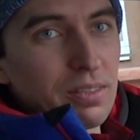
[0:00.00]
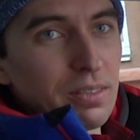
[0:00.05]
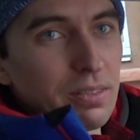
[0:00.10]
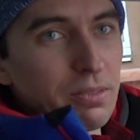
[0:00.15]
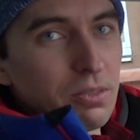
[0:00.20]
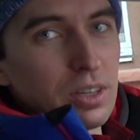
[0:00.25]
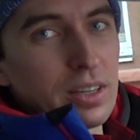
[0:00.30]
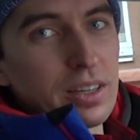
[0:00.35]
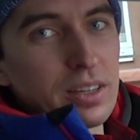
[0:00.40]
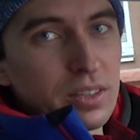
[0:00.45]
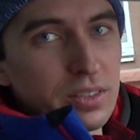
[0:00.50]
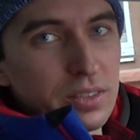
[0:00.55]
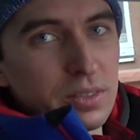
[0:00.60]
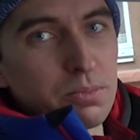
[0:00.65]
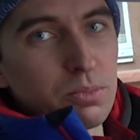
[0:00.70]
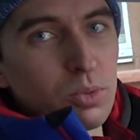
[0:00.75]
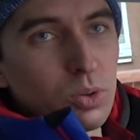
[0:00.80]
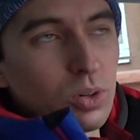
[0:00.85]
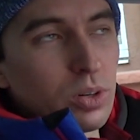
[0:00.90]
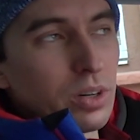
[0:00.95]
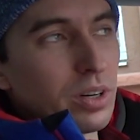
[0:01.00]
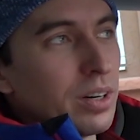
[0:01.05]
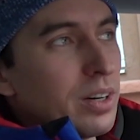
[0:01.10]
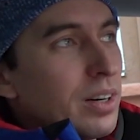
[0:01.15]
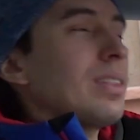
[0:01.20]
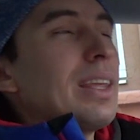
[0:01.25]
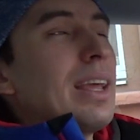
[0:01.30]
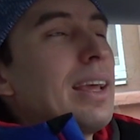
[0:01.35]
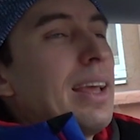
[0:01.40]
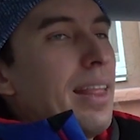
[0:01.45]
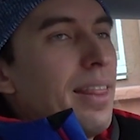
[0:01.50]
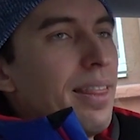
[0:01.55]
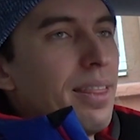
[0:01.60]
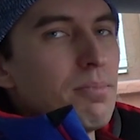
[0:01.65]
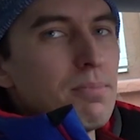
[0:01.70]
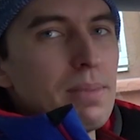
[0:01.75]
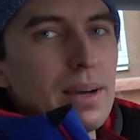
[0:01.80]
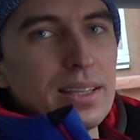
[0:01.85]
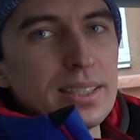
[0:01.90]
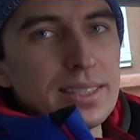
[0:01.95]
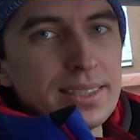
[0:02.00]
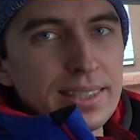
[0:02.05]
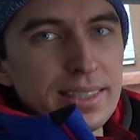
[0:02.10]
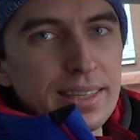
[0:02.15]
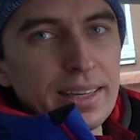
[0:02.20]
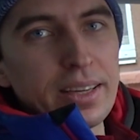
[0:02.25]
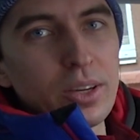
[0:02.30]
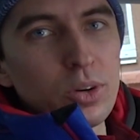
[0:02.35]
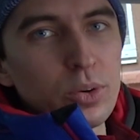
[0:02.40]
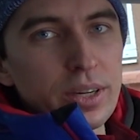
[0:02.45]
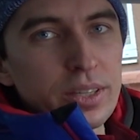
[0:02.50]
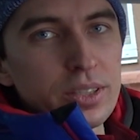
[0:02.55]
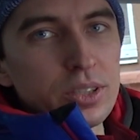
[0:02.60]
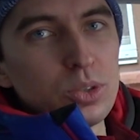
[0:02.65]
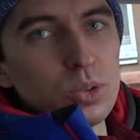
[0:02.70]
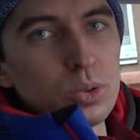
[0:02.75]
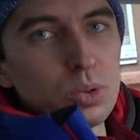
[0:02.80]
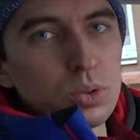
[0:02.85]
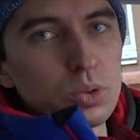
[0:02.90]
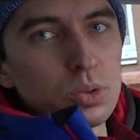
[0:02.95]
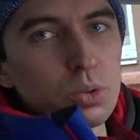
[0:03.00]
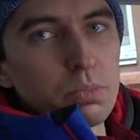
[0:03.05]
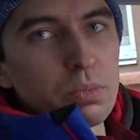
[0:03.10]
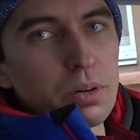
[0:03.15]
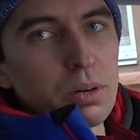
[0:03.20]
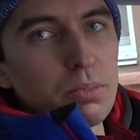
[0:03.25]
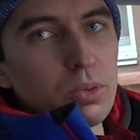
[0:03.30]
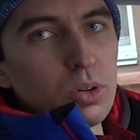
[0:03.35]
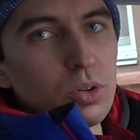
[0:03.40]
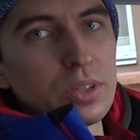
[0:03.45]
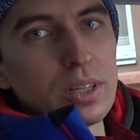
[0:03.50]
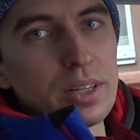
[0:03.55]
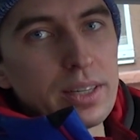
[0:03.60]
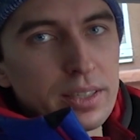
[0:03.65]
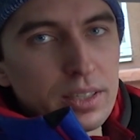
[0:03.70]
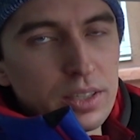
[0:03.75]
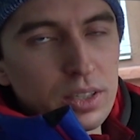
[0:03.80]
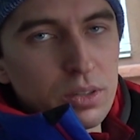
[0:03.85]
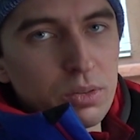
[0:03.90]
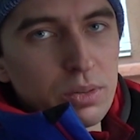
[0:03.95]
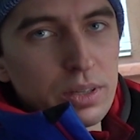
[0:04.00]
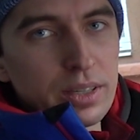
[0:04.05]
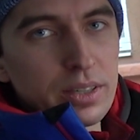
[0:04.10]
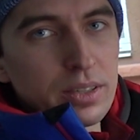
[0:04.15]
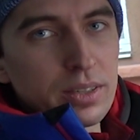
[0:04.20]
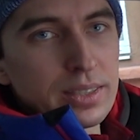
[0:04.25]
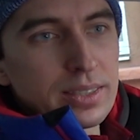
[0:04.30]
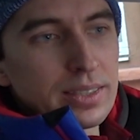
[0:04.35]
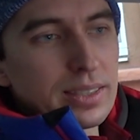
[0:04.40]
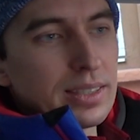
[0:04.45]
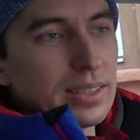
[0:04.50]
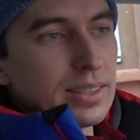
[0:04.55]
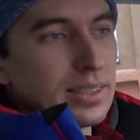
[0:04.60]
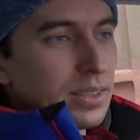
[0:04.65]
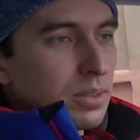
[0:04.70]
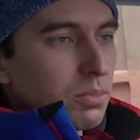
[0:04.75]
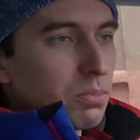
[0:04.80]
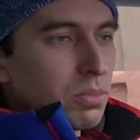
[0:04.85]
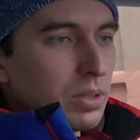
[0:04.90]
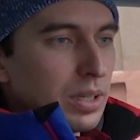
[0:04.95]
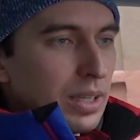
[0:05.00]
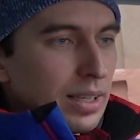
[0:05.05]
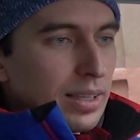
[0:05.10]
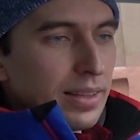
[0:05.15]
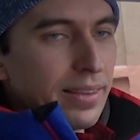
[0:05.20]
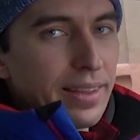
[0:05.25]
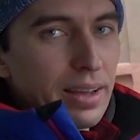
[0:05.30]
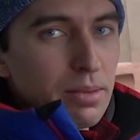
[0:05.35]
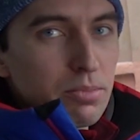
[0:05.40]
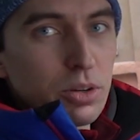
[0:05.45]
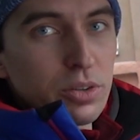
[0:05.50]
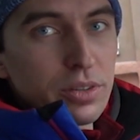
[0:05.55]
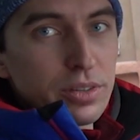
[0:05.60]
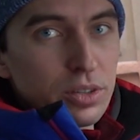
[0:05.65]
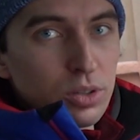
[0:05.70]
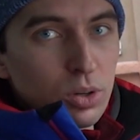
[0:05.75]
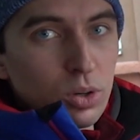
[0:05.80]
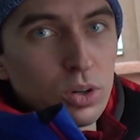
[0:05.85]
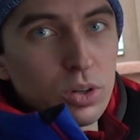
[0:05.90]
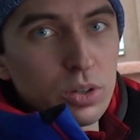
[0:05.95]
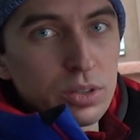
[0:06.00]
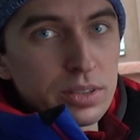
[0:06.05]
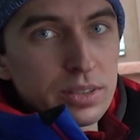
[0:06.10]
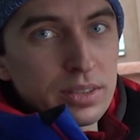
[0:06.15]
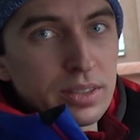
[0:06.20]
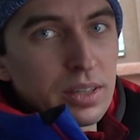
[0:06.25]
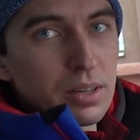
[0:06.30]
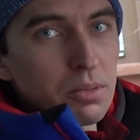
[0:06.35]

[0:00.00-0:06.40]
vehicles more. And the best thing you can do to promote electric vehicles is bring them on the roads.